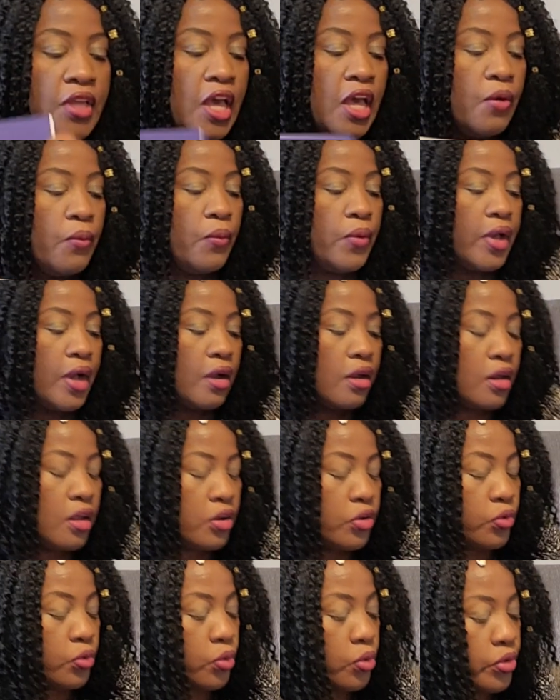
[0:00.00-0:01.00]
We're gonna
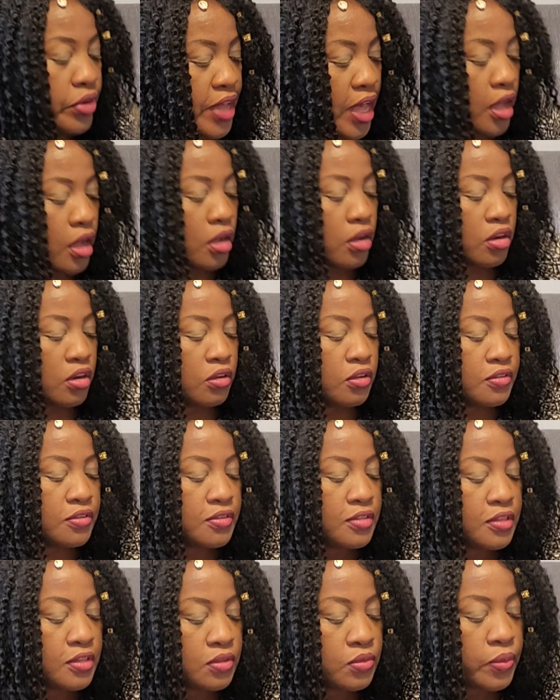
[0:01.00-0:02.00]
do
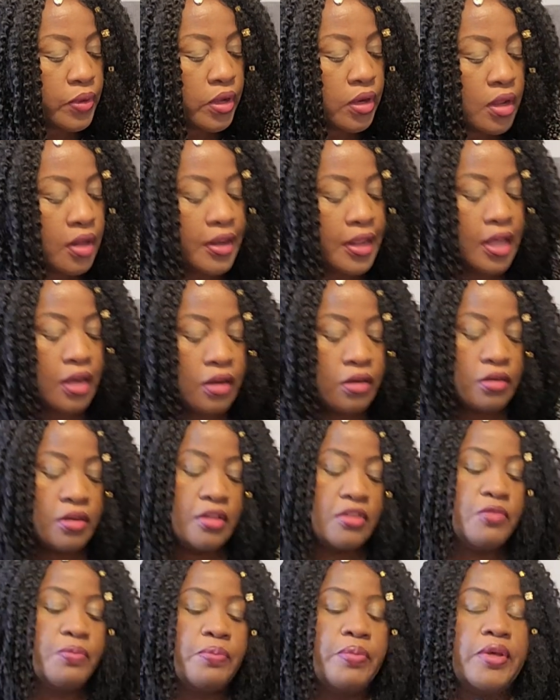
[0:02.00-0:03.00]
diagnosis. We're gonna
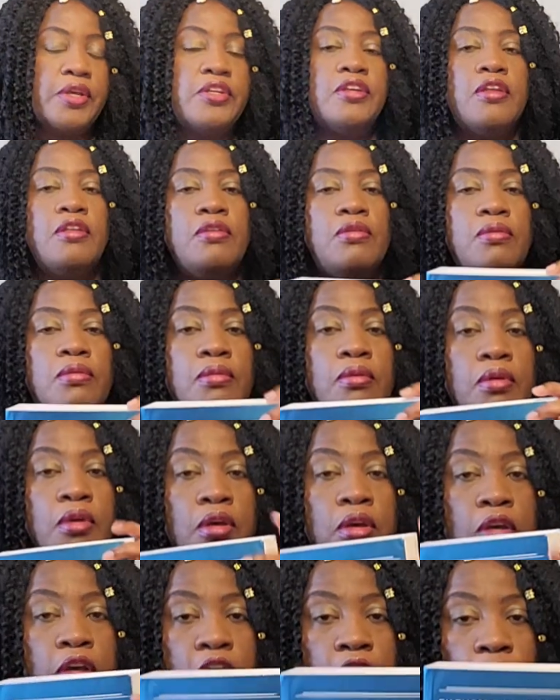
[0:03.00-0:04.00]
diagnose patients
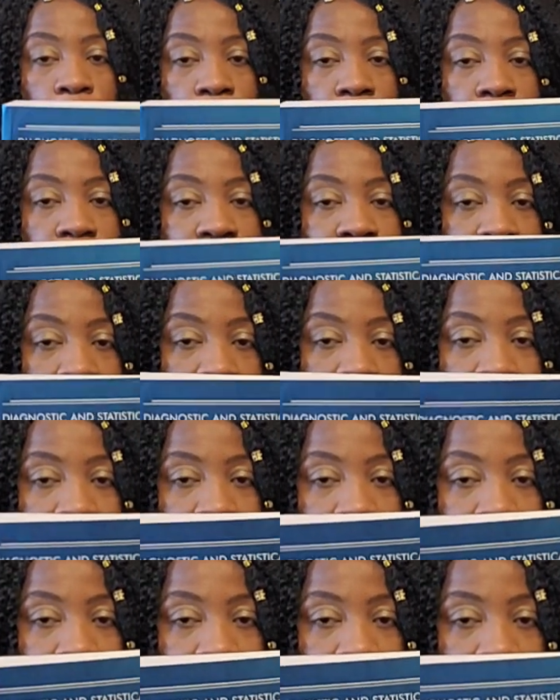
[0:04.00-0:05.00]
with different
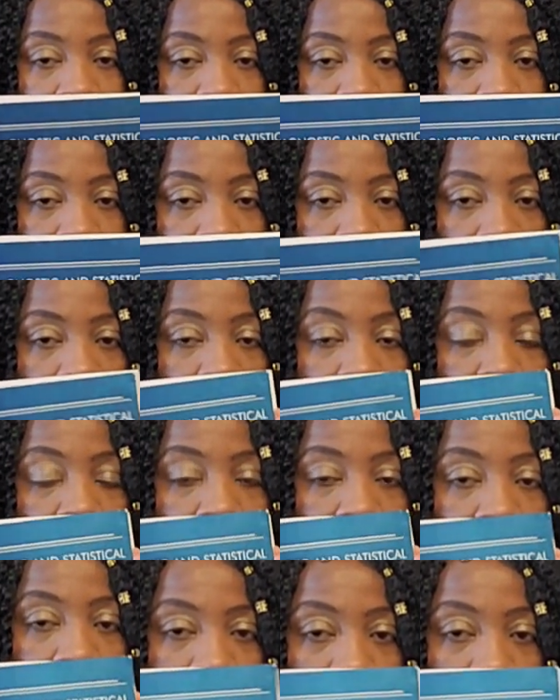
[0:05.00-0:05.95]
illnesses, a guide for